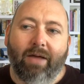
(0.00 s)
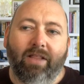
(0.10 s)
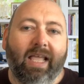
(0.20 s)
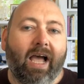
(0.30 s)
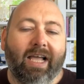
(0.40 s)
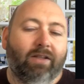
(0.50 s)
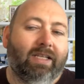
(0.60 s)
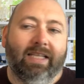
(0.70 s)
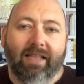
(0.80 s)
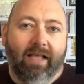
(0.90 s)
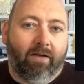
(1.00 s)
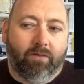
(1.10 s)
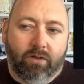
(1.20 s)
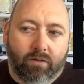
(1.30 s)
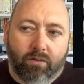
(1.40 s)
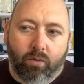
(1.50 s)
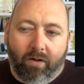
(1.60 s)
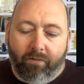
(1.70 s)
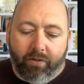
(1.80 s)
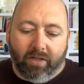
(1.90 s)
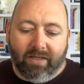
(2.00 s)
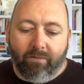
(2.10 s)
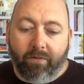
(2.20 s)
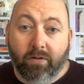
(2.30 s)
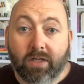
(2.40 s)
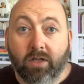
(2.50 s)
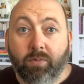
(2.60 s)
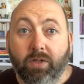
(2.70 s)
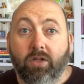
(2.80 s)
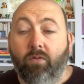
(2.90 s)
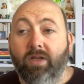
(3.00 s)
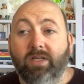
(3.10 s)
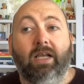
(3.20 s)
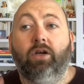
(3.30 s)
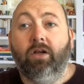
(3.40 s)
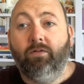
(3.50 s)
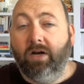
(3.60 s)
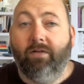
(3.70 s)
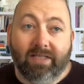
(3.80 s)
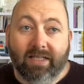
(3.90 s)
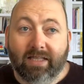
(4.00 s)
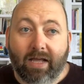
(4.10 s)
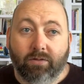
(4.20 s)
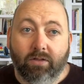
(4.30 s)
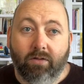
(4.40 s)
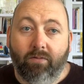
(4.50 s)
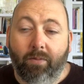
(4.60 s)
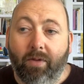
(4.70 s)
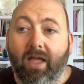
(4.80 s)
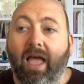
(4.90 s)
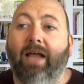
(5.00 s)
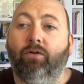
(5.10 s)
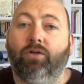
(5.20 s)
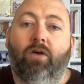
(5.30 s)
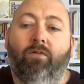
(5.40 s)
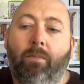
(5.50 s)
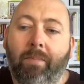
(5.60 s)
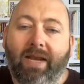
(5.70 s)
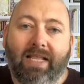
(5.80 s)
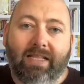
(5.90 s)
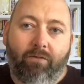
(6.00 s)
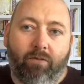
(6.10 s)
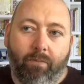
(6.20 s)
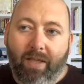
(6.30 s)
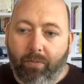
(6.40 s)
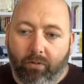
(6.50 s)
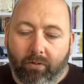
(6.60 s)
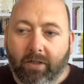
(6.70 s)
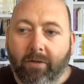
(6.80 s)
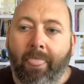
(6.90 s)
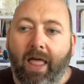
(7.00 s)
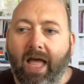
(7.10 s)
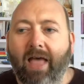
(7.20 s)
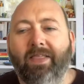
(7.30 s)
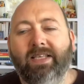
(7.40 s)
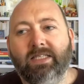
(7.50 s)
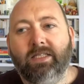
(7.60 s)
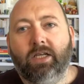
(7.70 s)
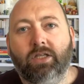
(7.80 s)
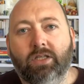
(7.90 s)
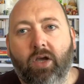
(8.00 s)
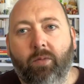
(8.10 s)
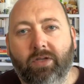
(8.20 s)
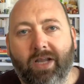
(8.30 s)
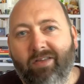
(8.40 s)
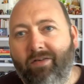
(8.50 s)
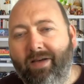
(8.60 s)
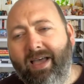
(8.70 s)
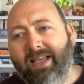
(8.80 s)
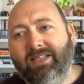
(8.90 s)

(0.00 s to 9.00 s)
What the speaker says: I only did like 12, 13 photos, but there's no reason I couldn't have generated thousands of them, and also from many different people. And this is the concern with generative AI.